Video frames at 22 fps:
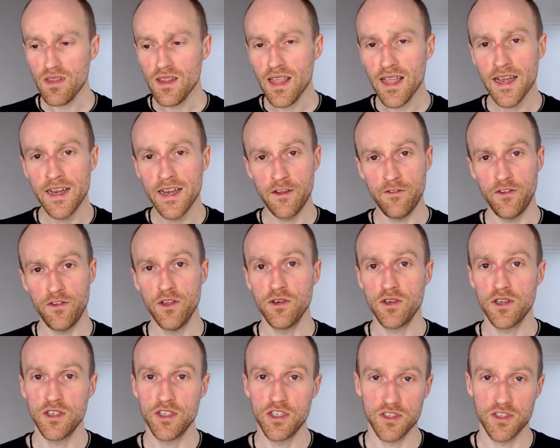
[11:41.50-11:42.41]
and if you
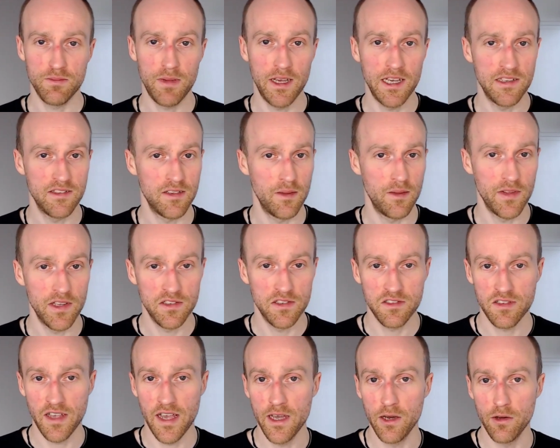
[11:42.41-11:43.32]
can just make something
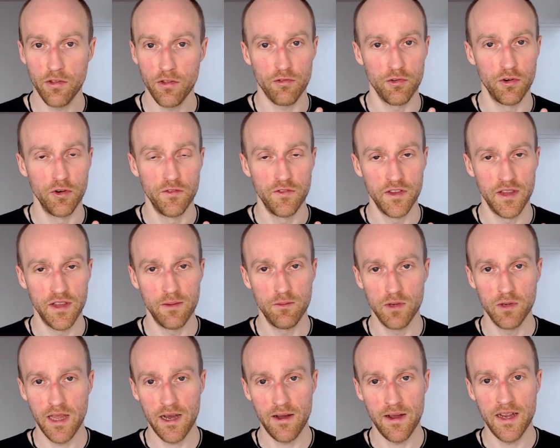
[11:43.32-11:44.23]
sail through for them
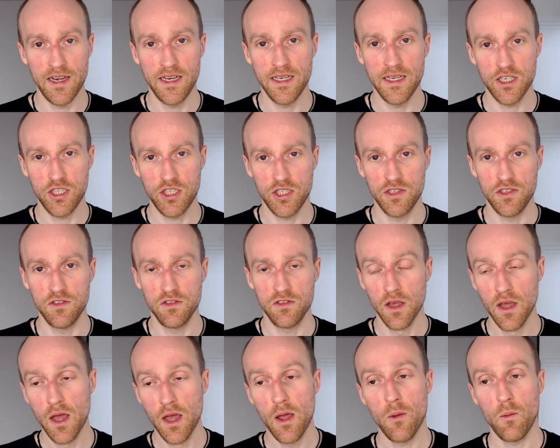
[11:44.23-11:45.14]
without any issues,
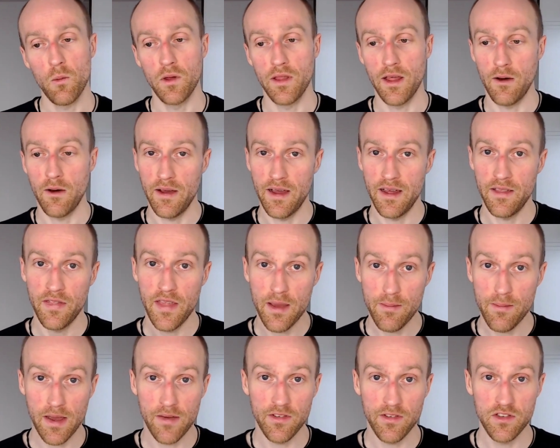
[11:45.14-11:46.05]
without
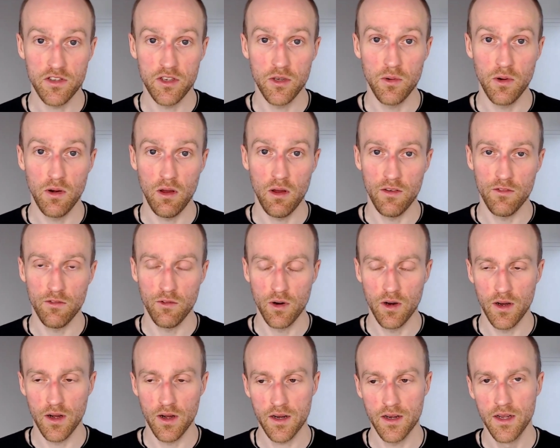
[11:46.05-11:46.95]
them having to do a lot of
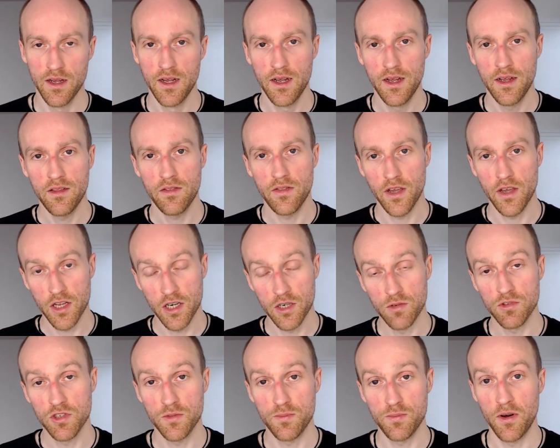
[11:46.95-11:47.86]
work, they're going to
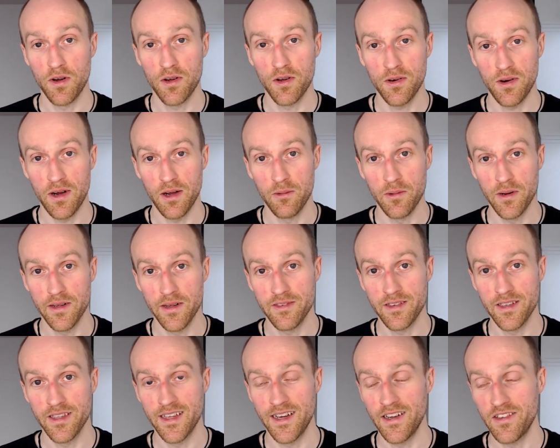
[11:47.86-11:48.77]
respond quite well
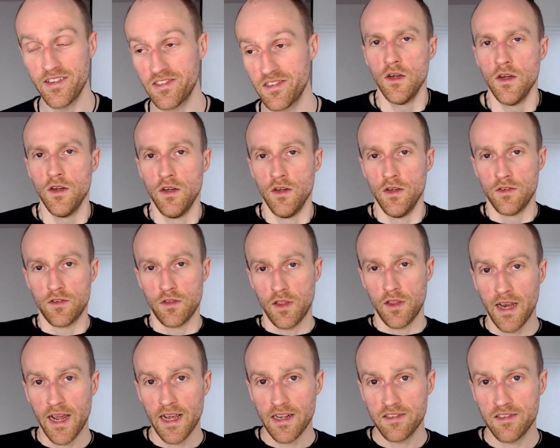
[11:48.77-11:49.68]
to that. So
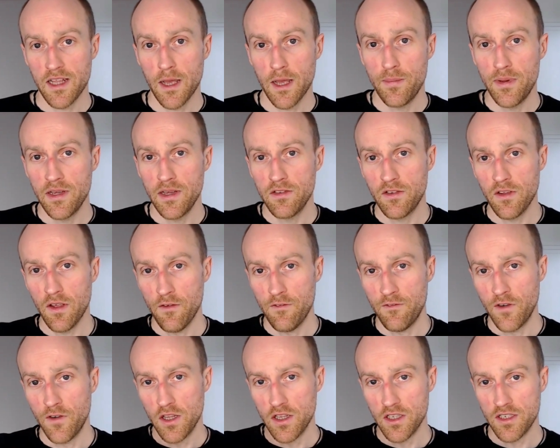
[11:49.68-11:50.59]
the next step is
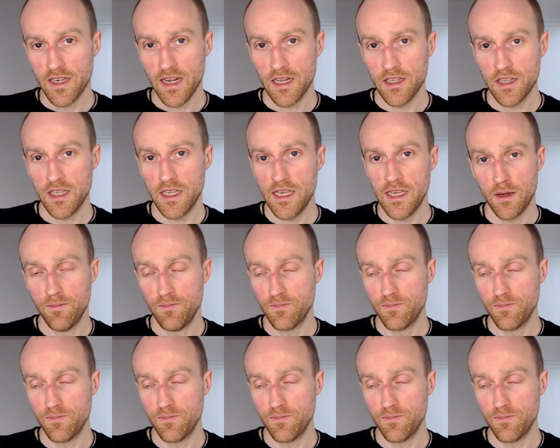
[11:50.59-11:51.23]
further down the